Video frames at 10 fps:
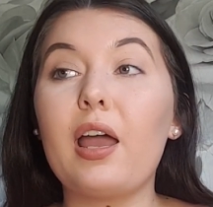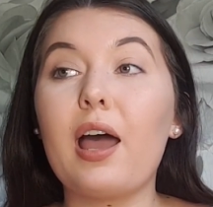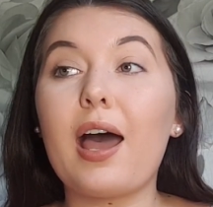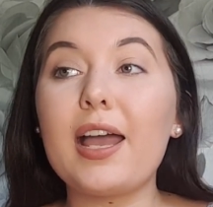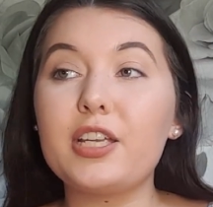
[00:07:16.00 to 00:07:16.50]

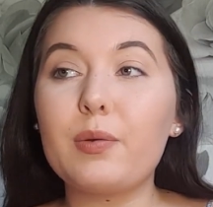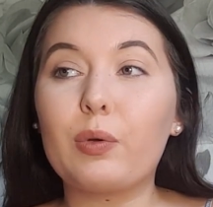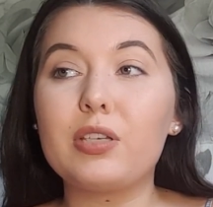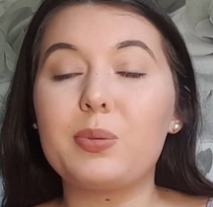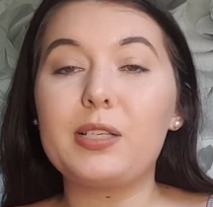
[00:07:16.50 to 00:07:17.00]
I don't
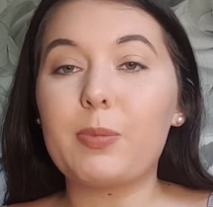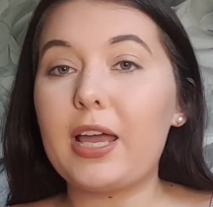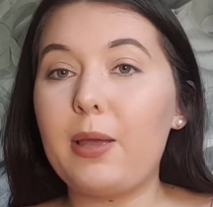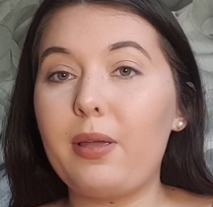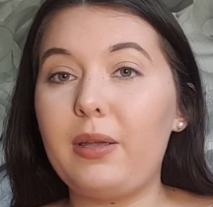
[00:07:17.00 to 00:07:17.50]
want to
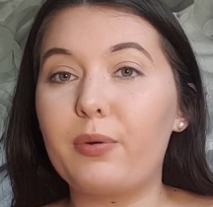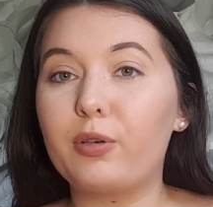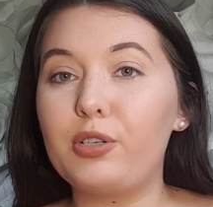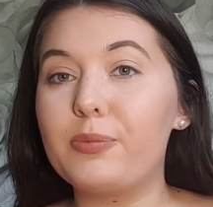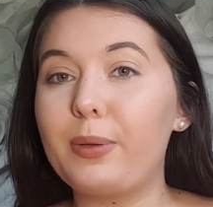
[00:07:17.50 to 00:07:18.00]
inspire
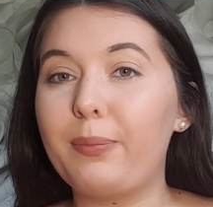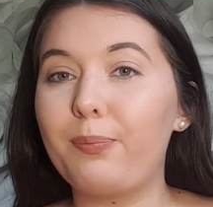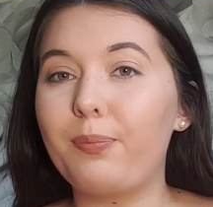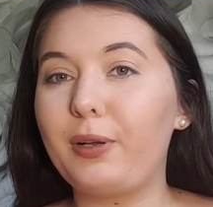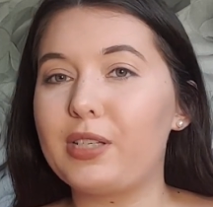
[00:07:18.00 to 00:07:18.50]
people just
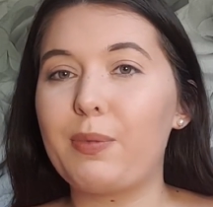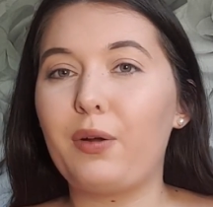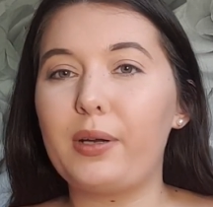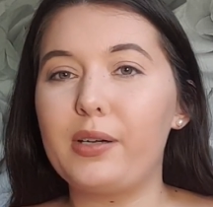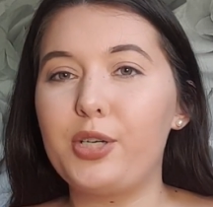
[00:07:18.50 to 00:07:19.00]
because I'm in
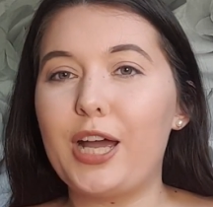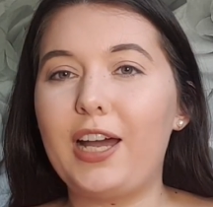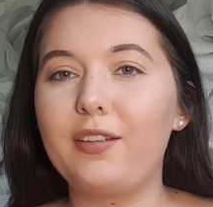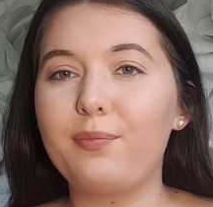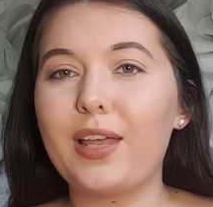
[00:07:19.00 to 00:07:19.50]
a
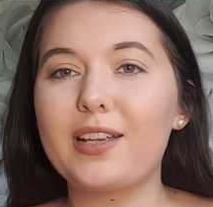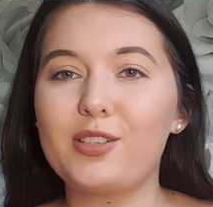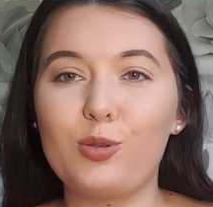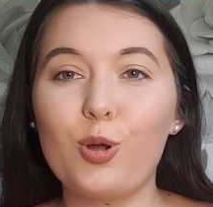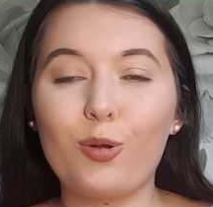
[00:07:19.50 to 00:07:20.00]
wheelchair. That's
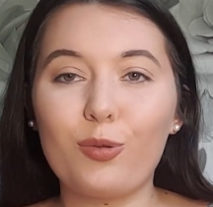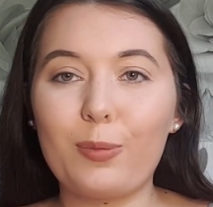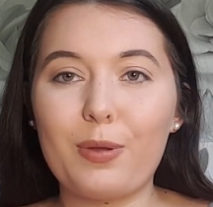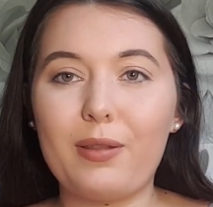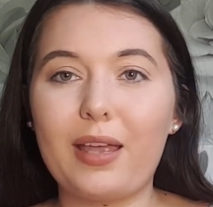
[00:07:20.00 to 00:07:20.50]
not
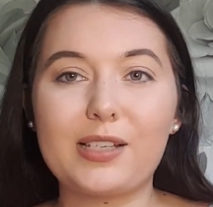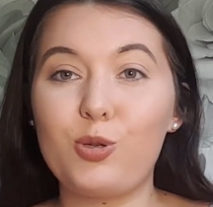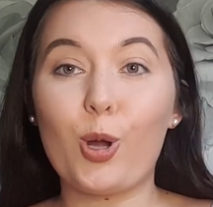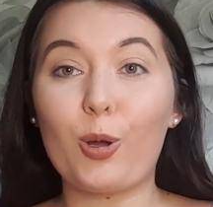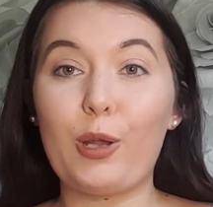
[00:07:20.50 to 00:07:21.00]

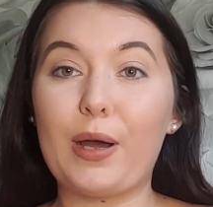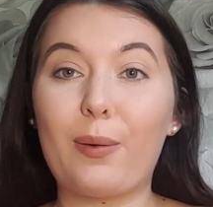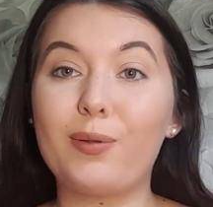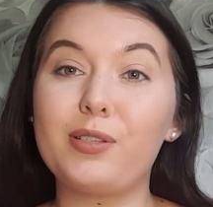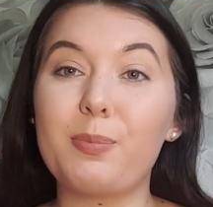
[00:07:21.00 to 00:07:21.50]
who I
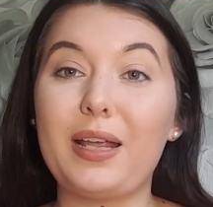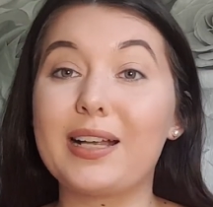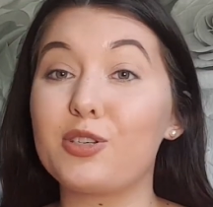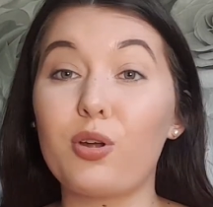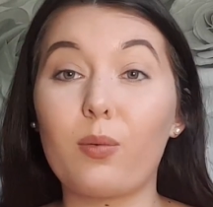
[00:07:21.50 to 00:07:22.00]
want to be.
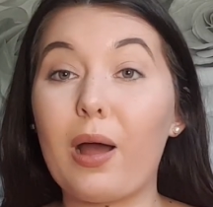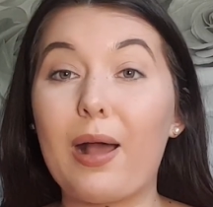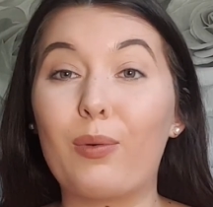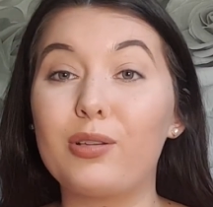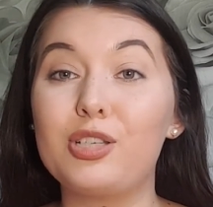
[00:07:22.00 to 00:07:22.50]
That's not what I
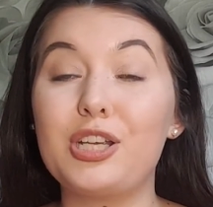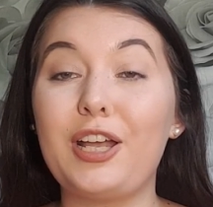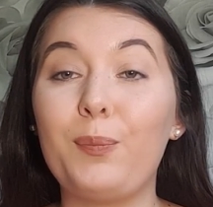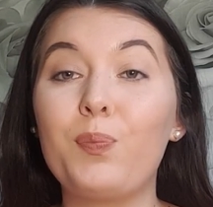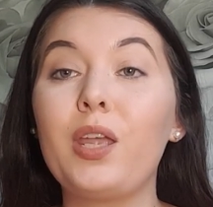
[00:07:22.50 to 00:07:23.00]
want to
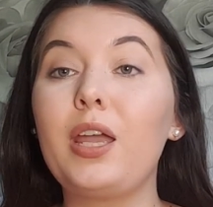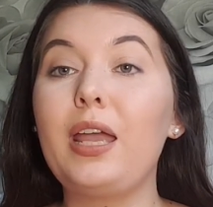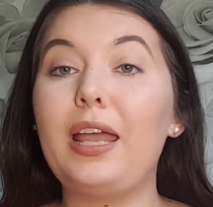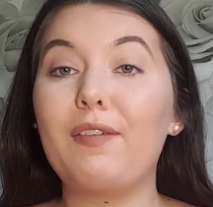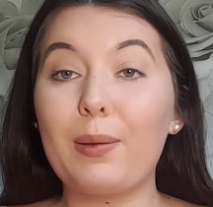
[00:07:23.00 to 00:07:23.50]
do.
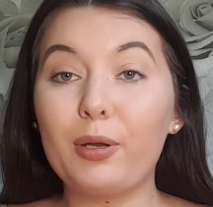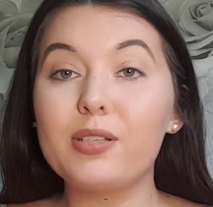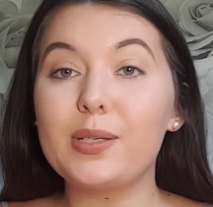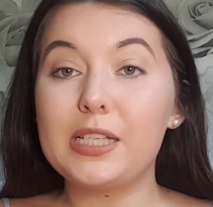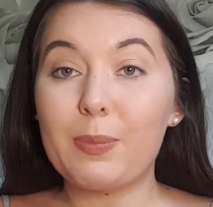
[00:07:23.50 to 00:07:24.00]
If I'm going
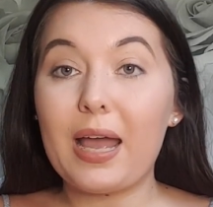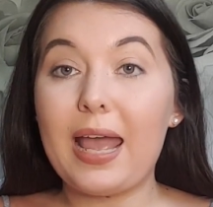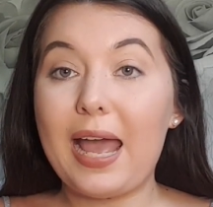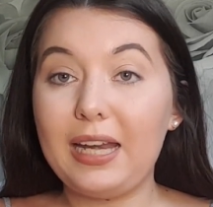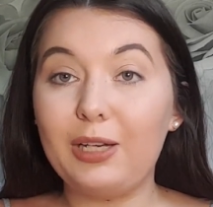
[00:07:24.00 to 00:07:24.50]
to
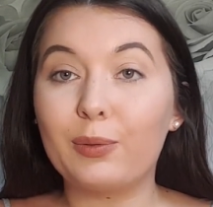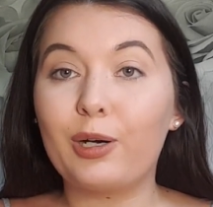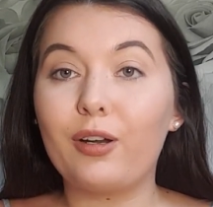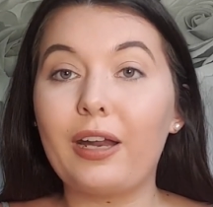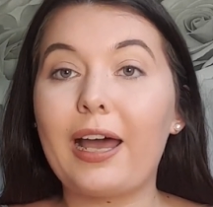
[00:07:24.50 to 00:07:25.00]
inspire
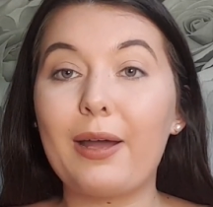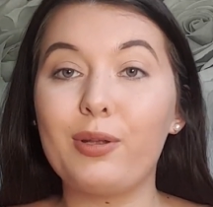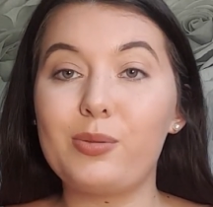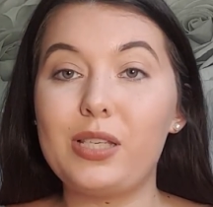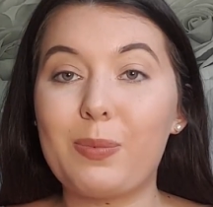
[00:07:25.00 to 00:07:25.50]
anyone, I
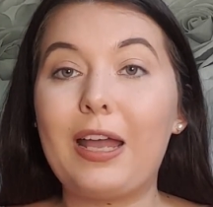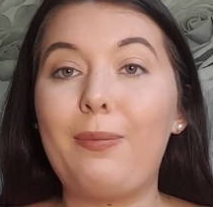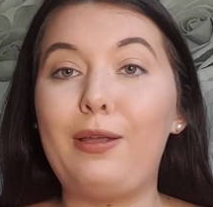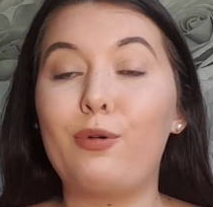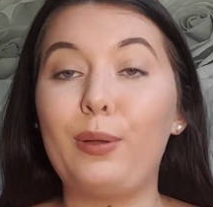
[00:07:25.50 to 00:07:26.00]
want to inspire
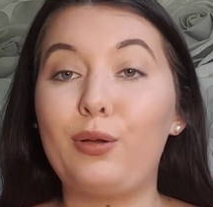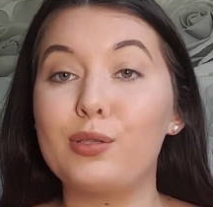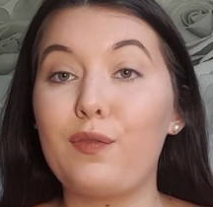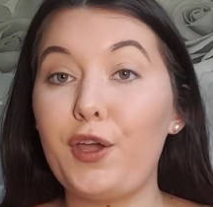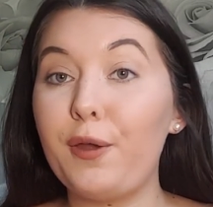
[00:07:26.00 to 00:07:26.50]
people because
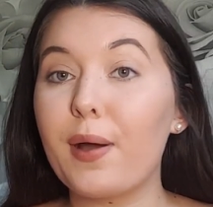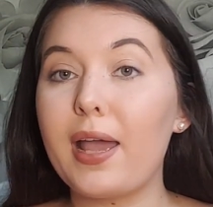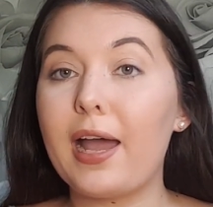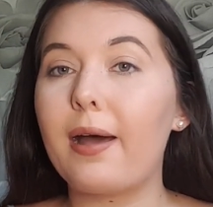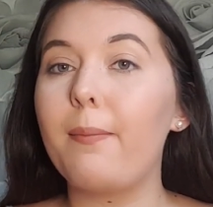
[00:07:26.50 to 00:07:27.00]
of who I
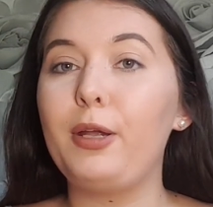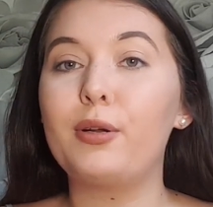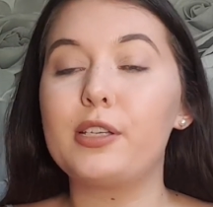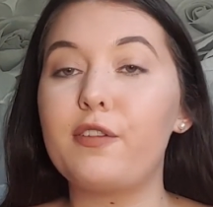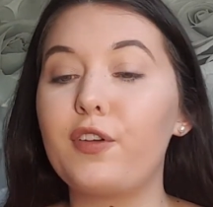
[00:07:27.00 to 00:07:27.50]
am,
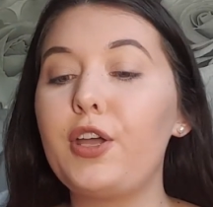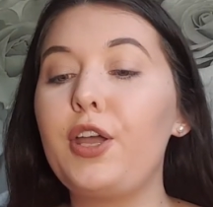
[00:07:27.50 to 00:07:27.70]
because of